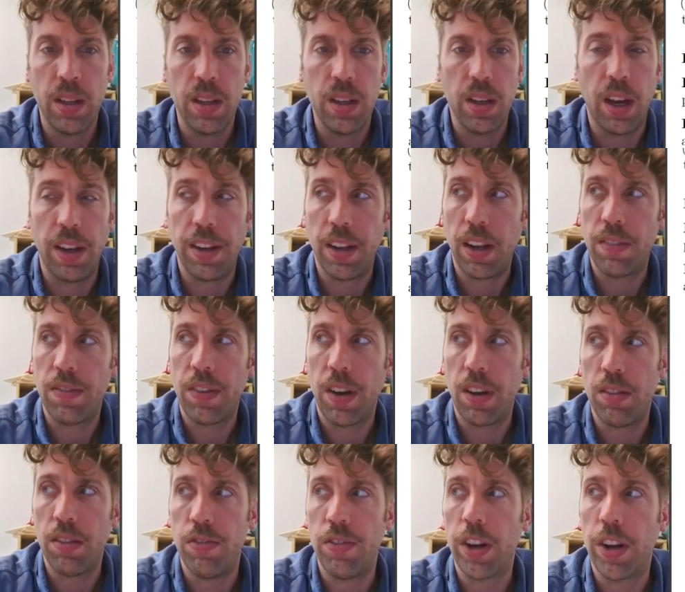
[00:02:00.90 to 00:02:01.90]
identify
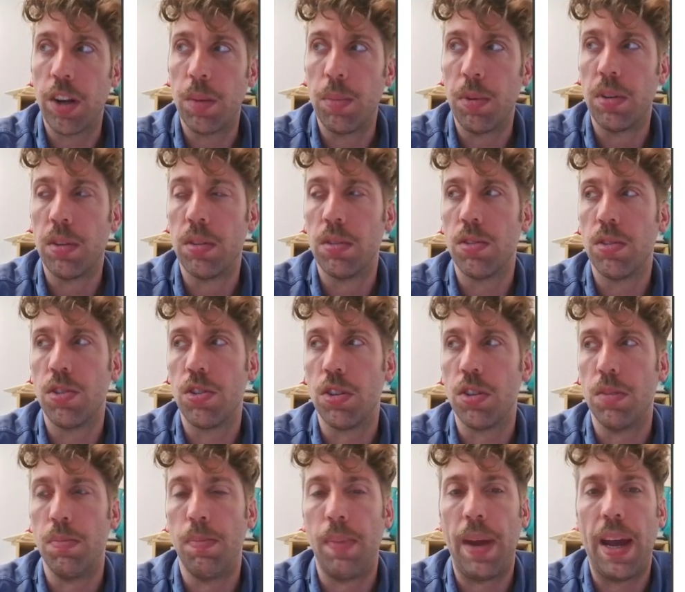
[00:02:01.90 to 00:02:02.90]
the variable
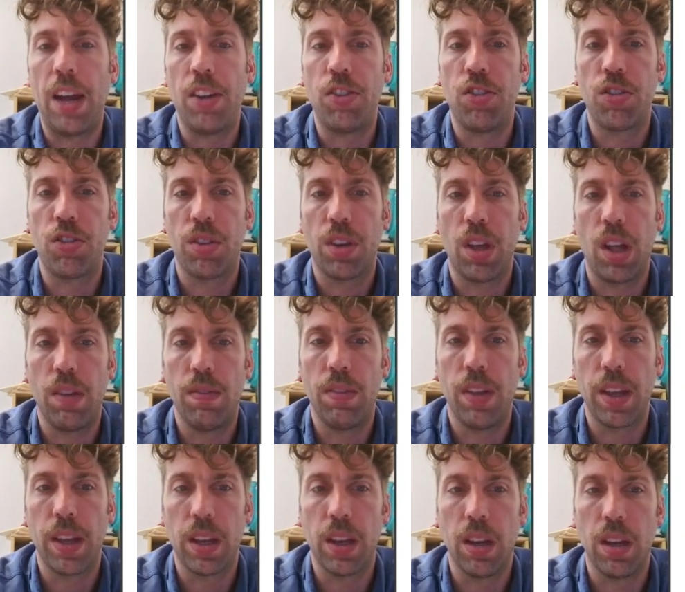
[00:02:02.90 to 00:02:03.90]
should match kind of
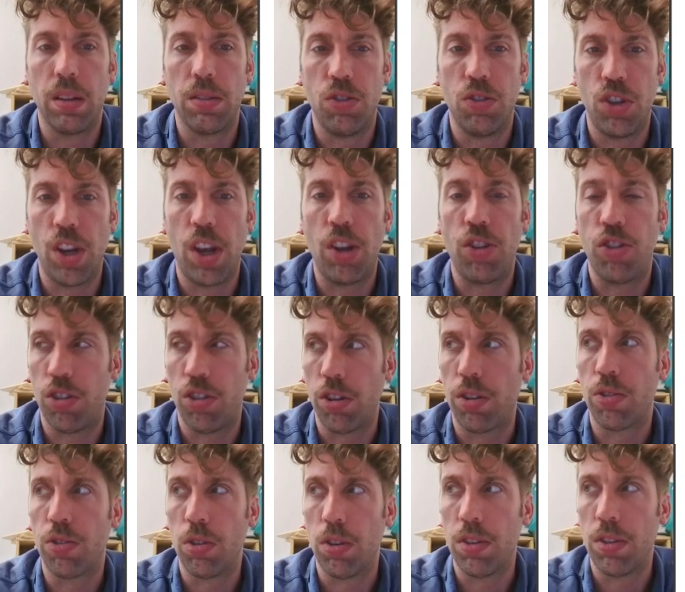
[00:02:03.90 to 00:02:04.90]
like a gesture
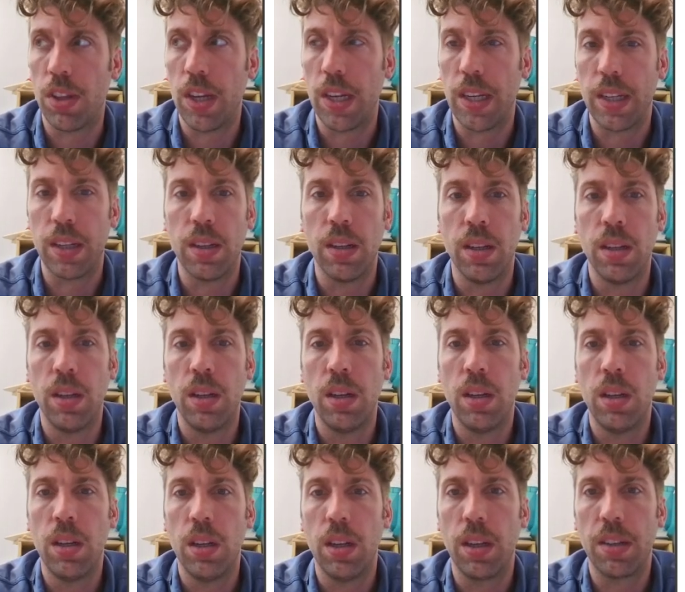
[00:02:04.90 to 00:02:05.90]
sort of thing,
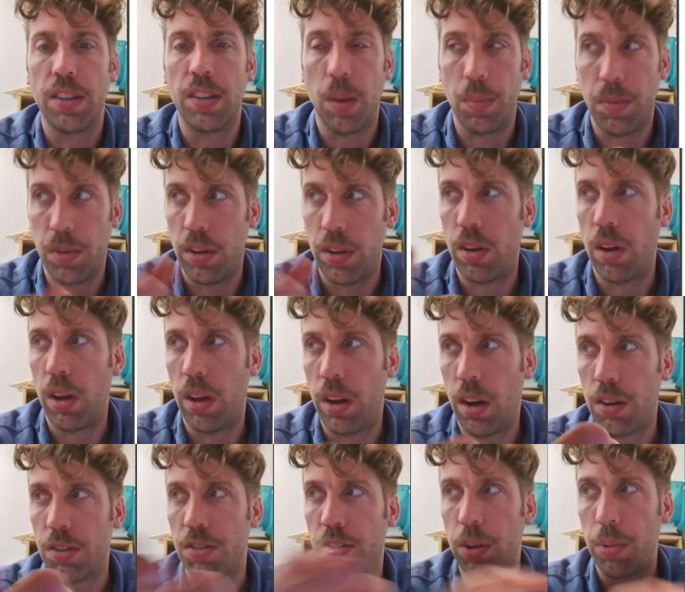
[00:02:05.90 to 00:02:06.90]
except in
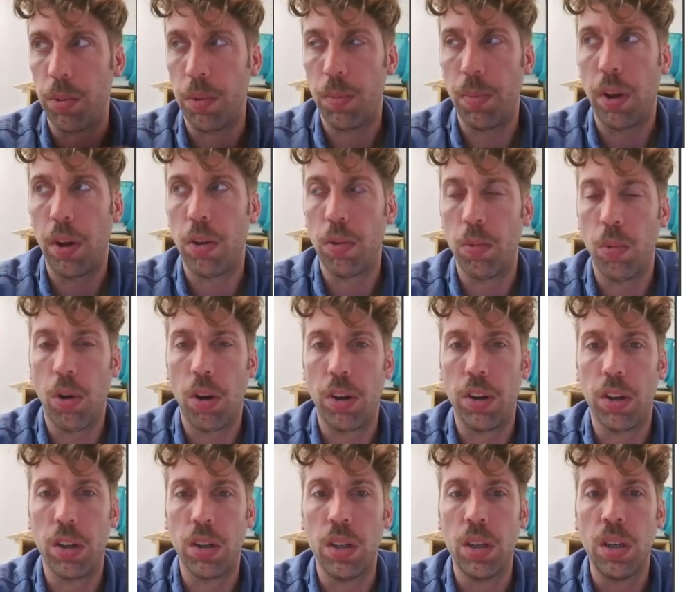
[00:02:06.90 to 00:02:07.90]
our study with bottled
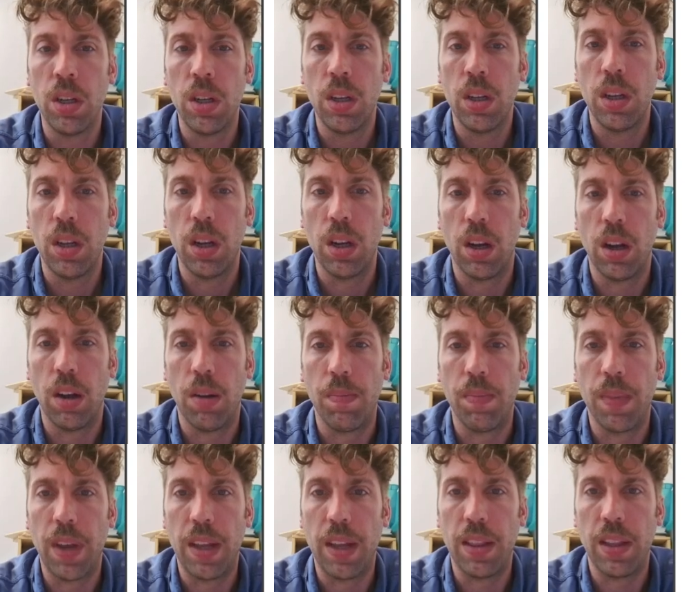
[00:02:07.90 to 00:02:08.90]
water.
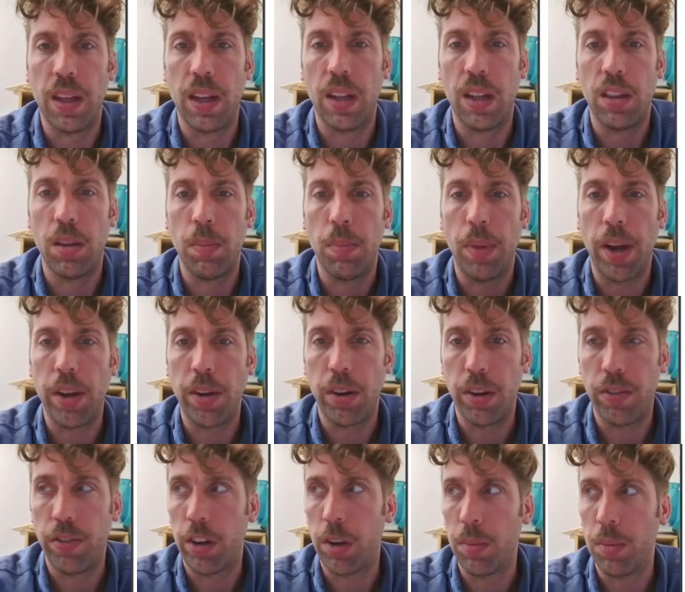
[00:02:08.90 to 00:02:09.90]
And then the binary
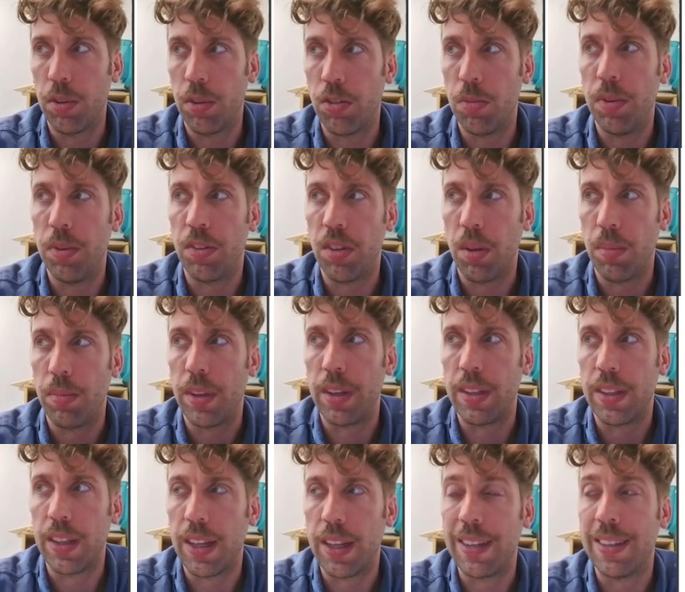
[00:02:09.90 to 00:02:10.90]
variable should be something
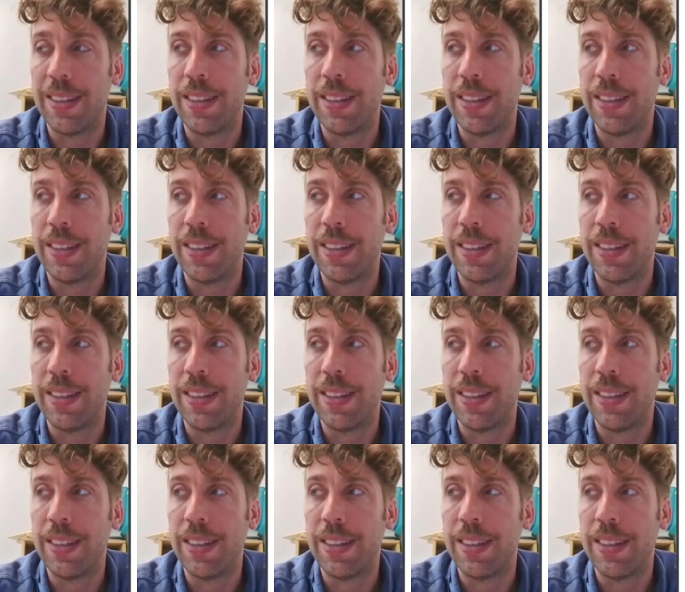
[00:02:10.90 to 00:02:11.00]
that